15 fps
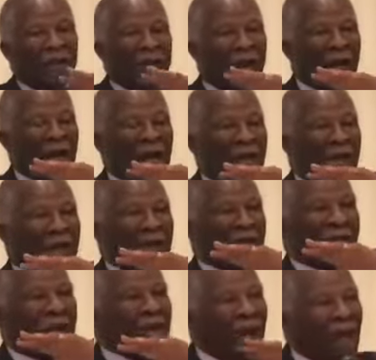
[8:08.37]
that there
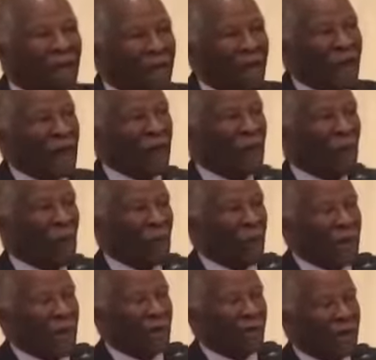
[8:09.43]
is an African
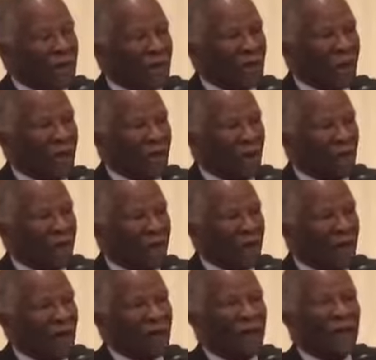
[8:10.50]
population in South
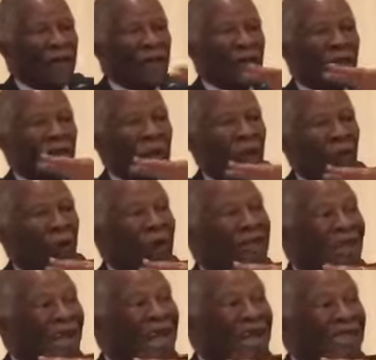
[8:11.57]
Africa
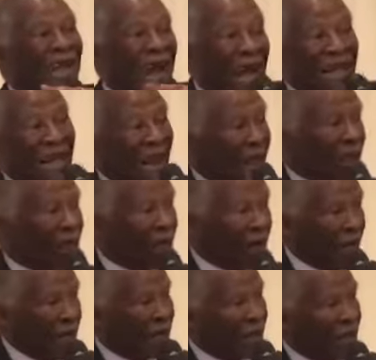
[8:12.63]
which hates other
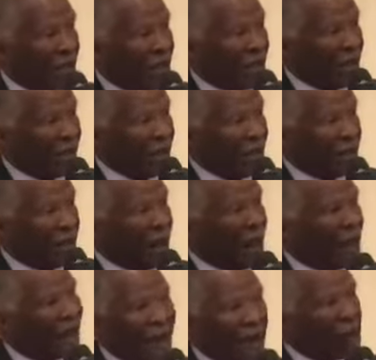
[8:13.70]
Africans.
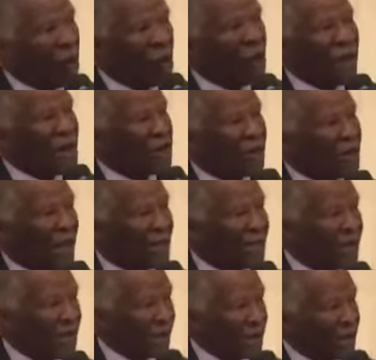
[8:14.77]
That population
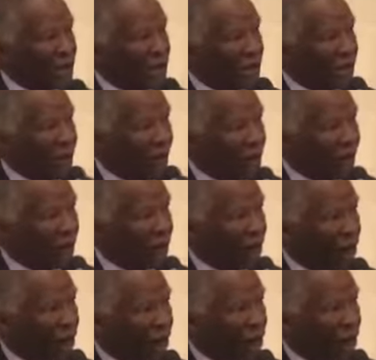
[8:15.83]
doesn't exist,
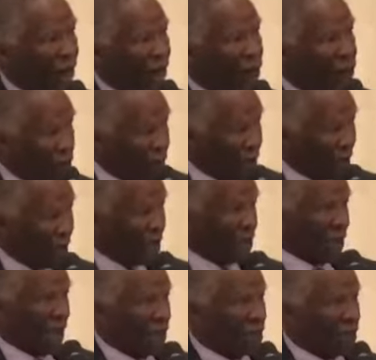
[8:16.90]
not in this
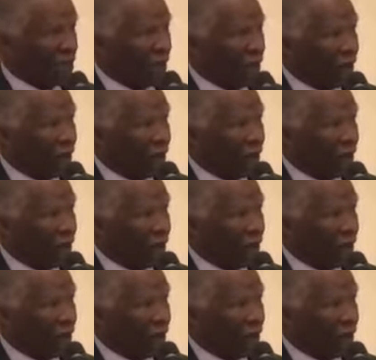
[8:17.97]
country.